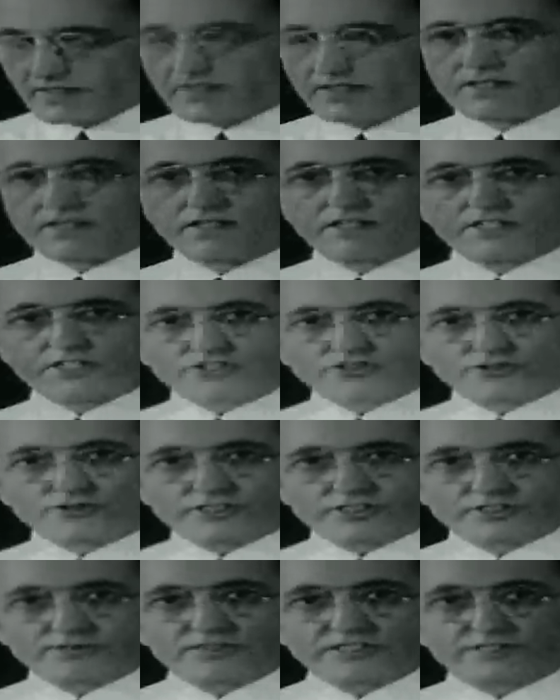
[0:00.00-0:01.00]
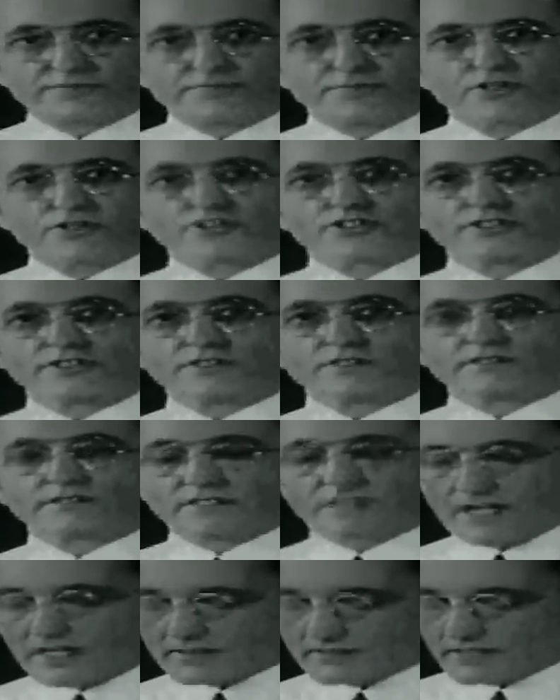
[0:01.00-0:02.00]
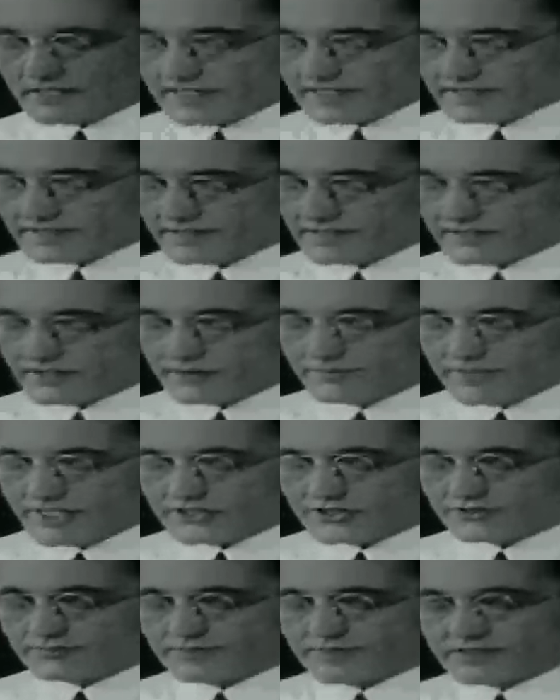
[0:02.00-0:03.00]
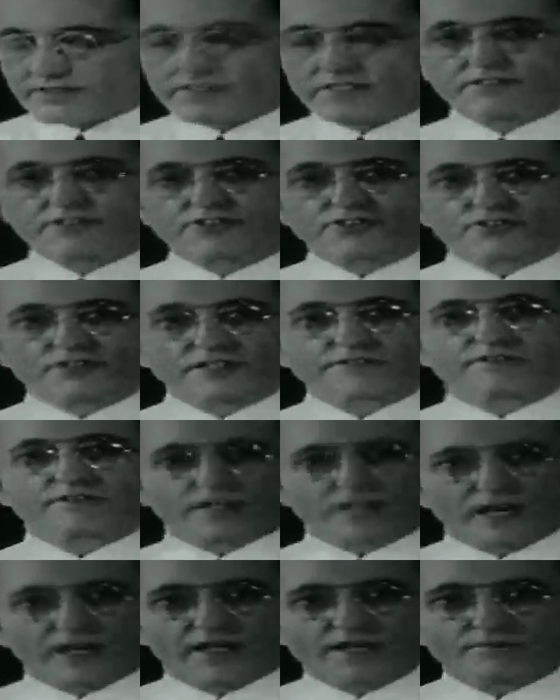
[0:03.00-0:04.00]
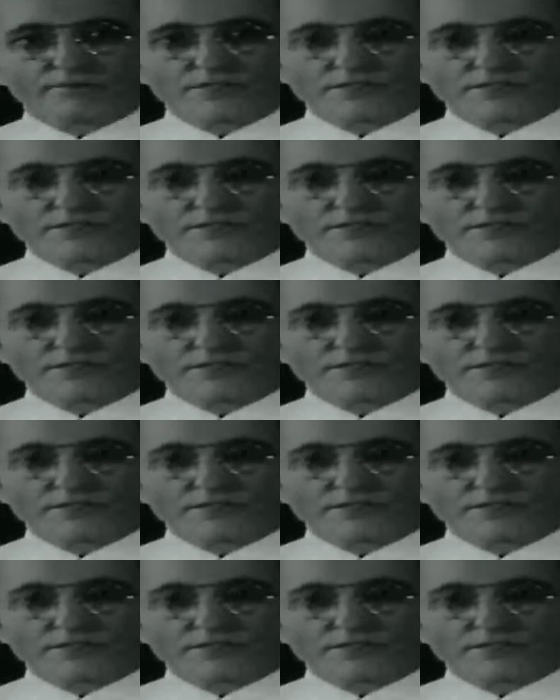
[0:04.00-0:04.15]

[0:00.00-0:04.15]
Histories of exposure and calculated incubation periods are unreliable.